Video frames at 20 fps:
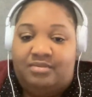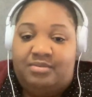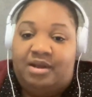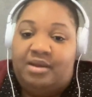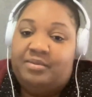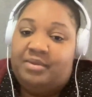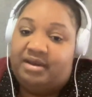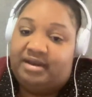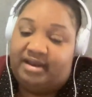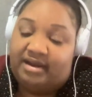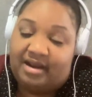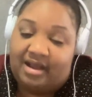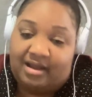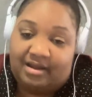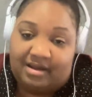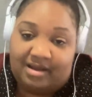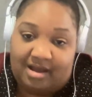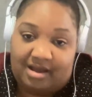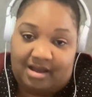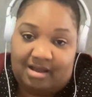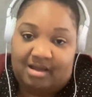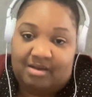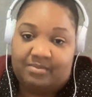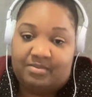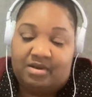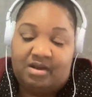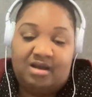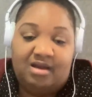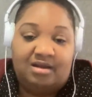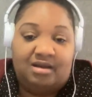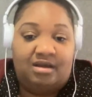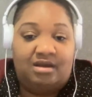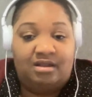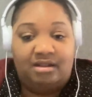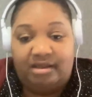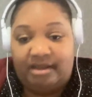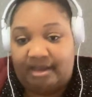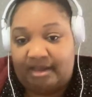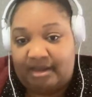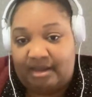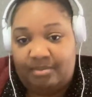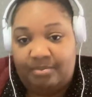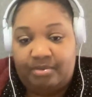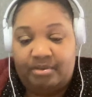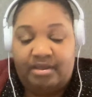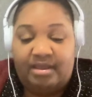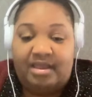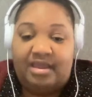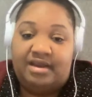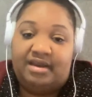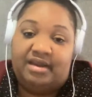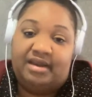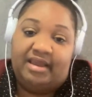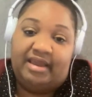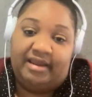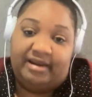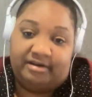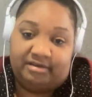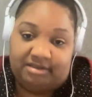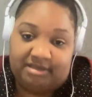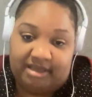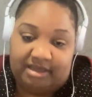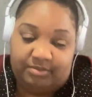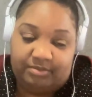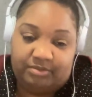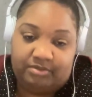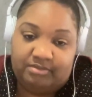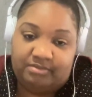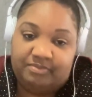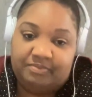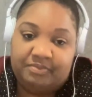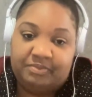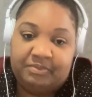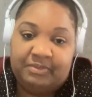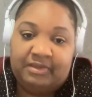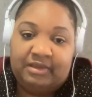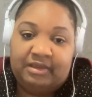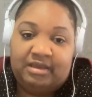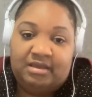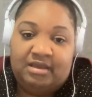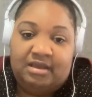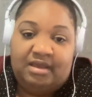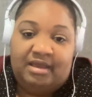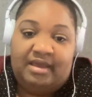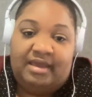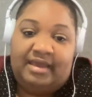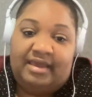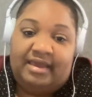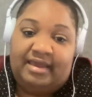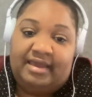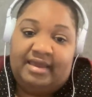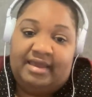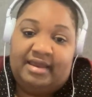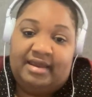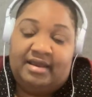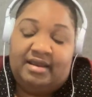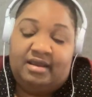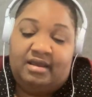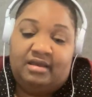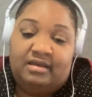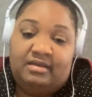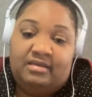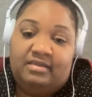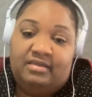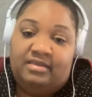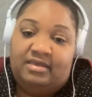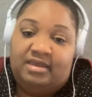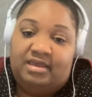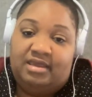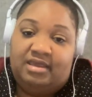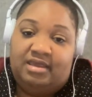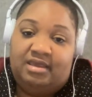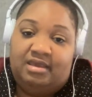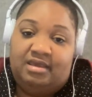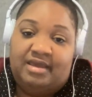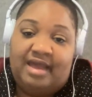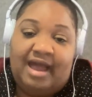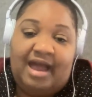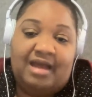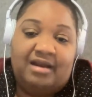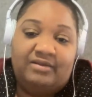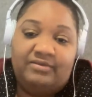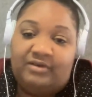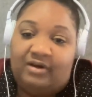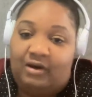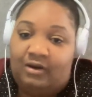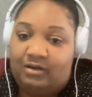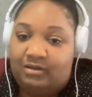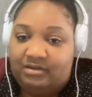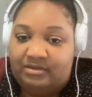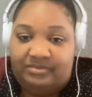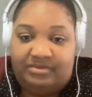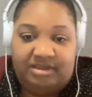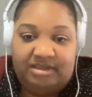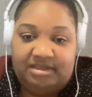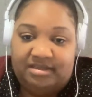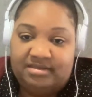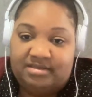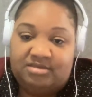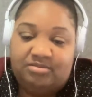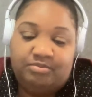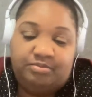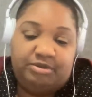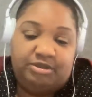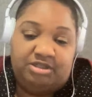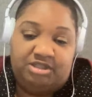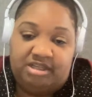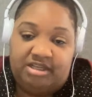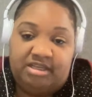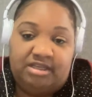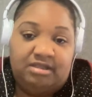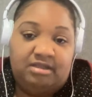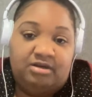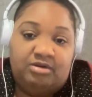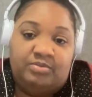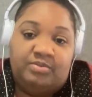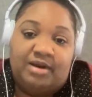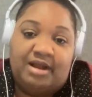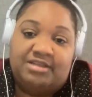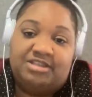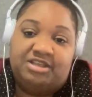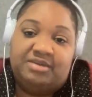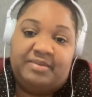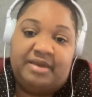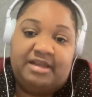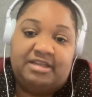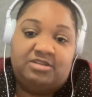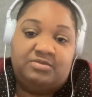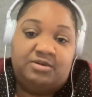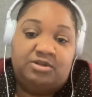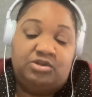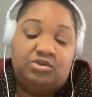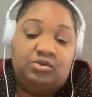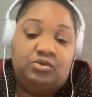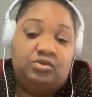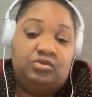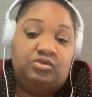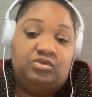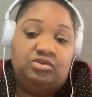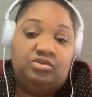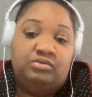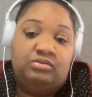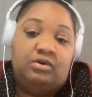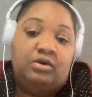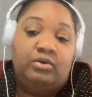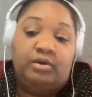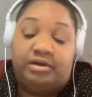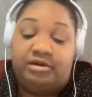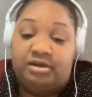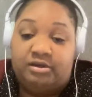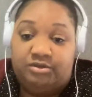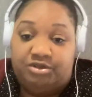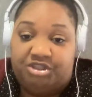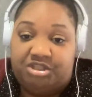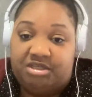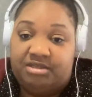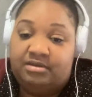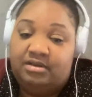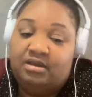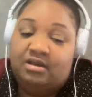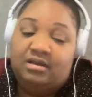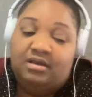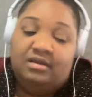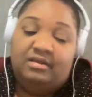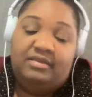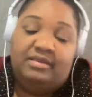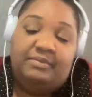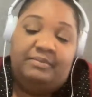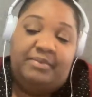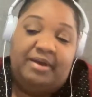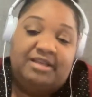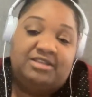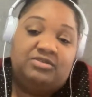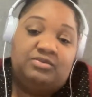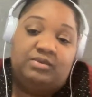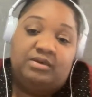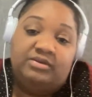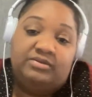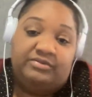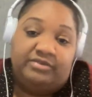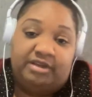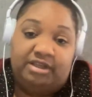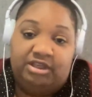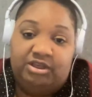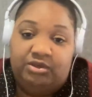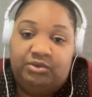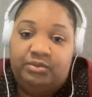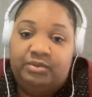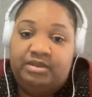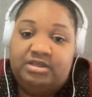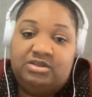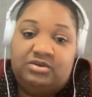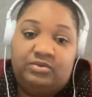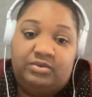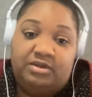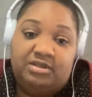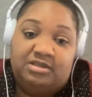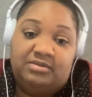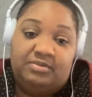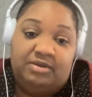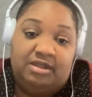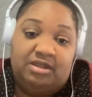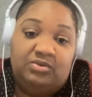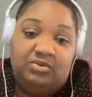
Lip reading: a Monday.com, a ClickUp, and an Airtable. And the out of all of these particular project management tools or Notion, the best one for you is going to be